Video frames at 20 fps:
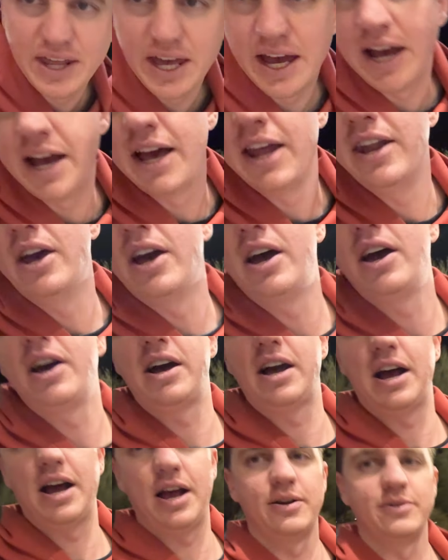then
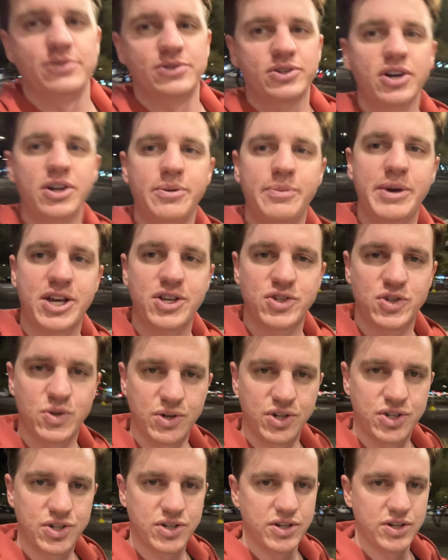I was gonna make a
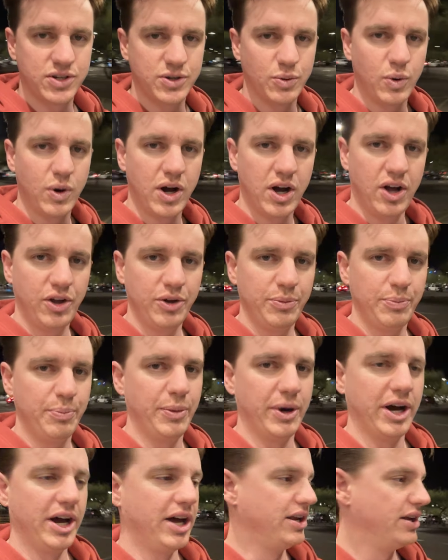switch to DeWalt,
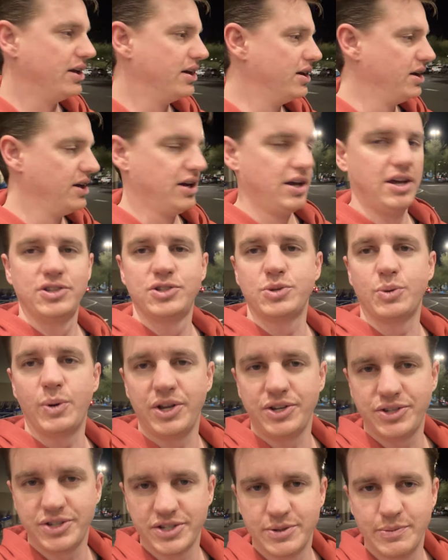but
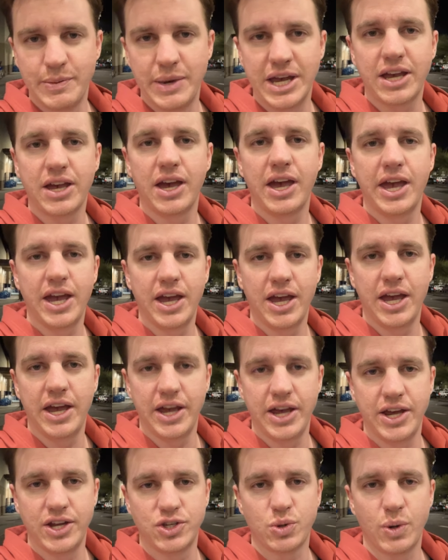DeWalt doesn't make
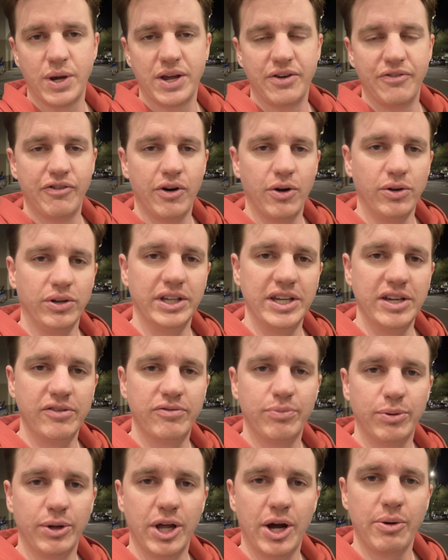a 20 volt leaf
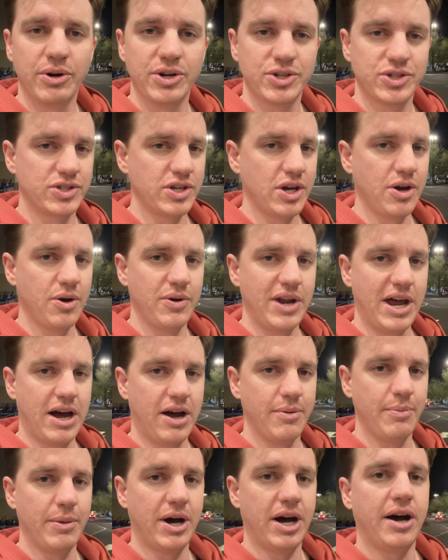blower. So now
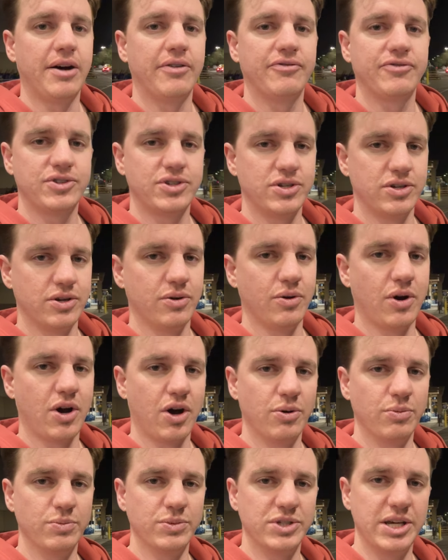I'm off to
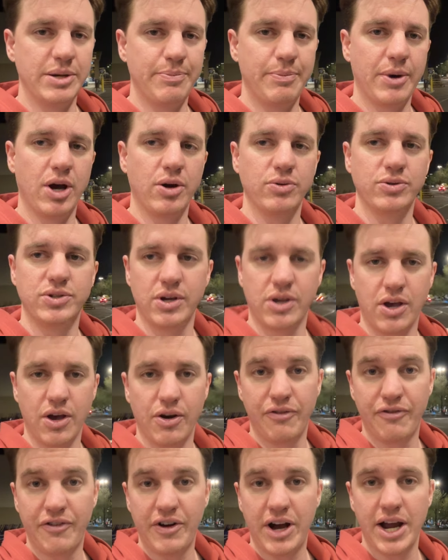Home Depot to
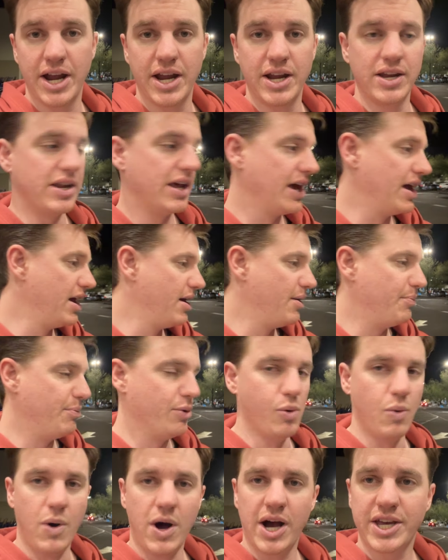go find
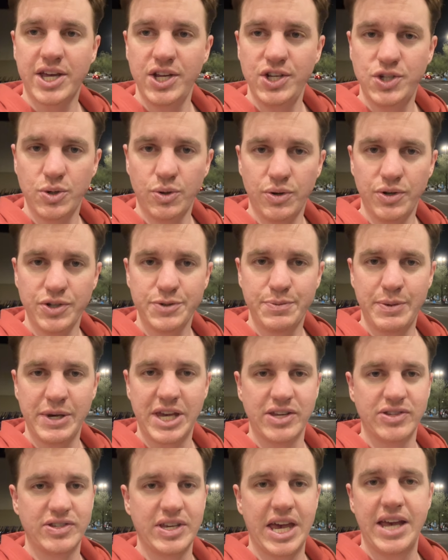Milwaukee tools
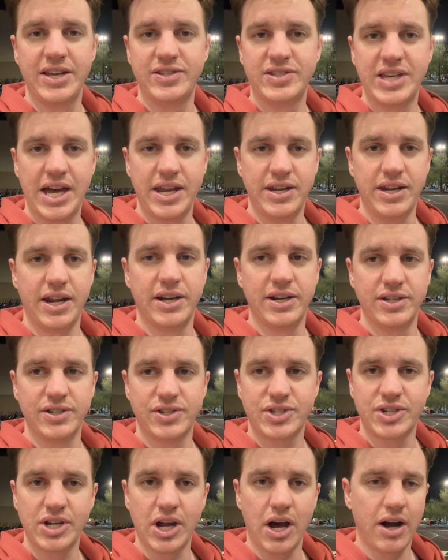because Ace had none in
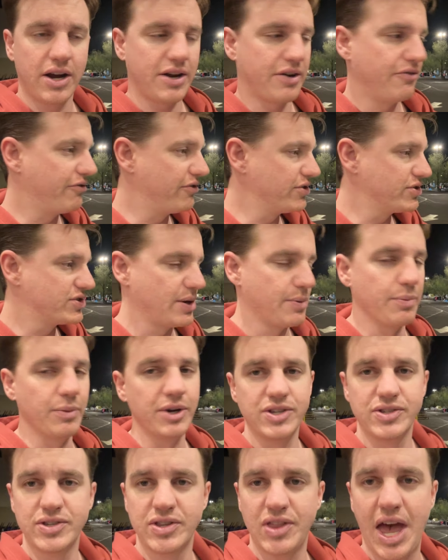stock and for some
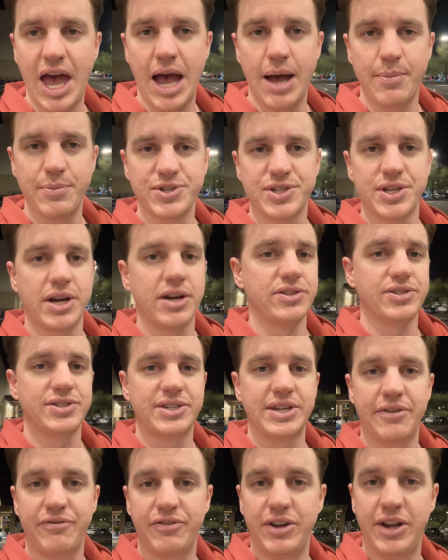reason the Amazon
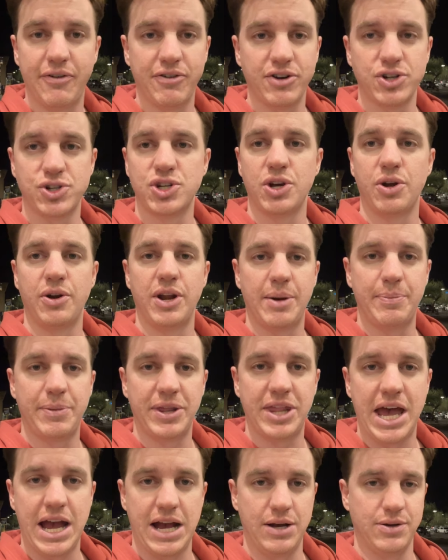stuff never showed up at
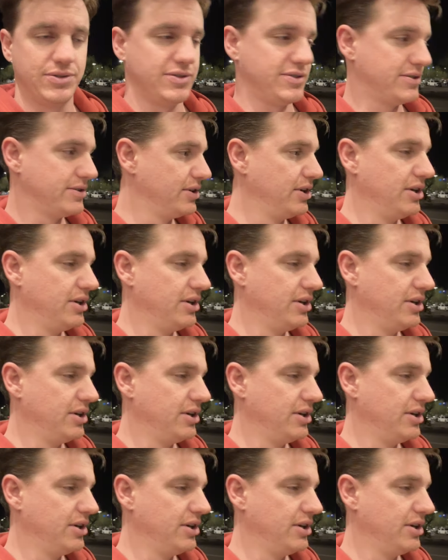the house